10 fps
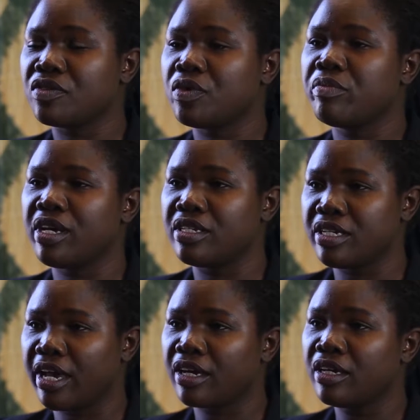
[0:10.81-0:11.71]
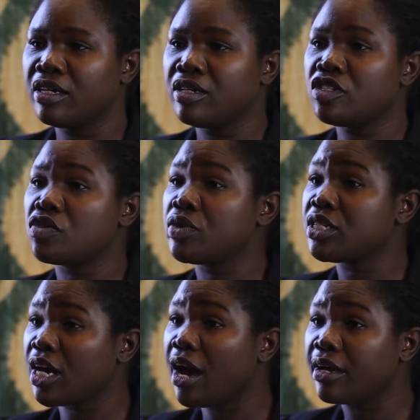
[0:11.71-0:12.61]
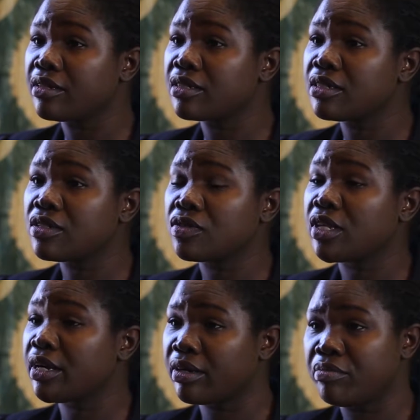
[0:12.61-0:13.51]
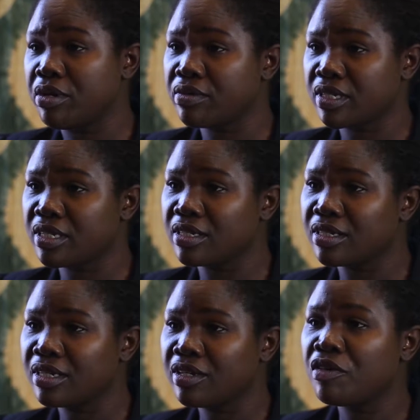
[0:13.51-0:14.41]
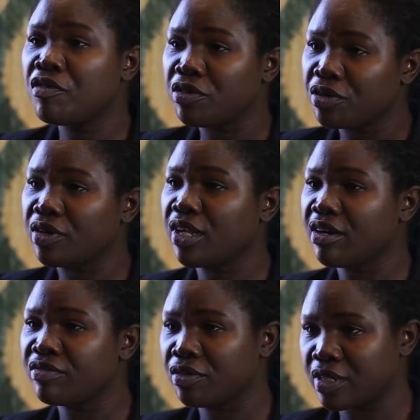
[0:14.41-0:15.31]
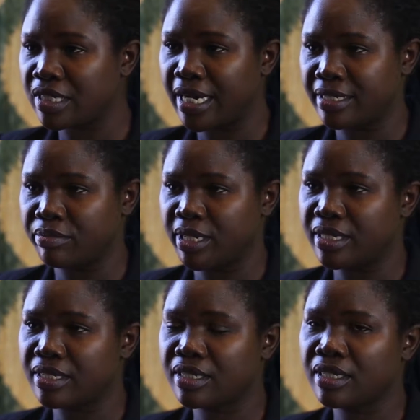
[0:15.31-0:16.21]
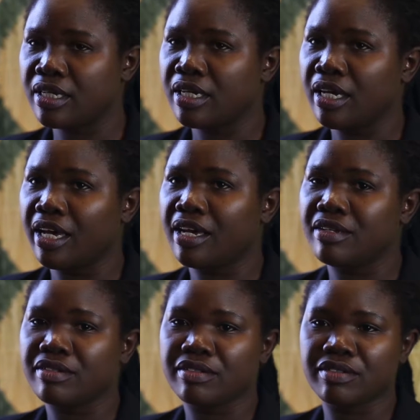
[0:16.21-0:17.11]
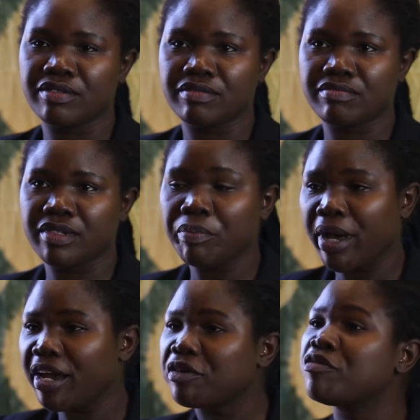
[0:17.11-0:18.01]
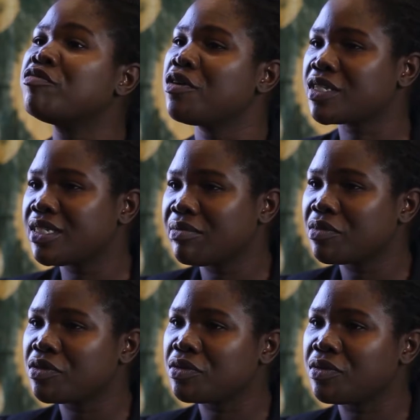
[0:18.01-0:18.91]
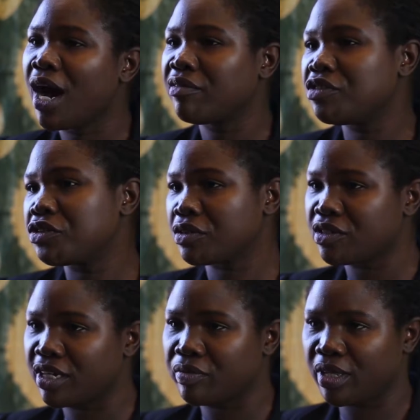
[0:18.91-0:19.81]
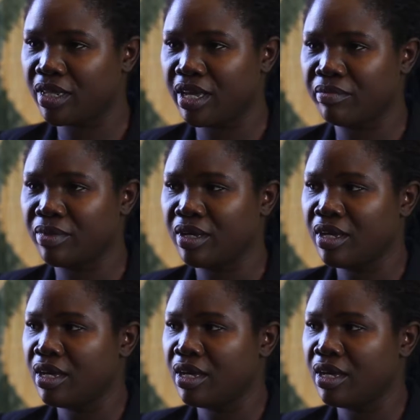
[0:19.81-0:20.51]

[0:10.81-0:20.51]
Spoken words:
the women take to return to their abusers, their first husbands, and the men who forced them to have children with them.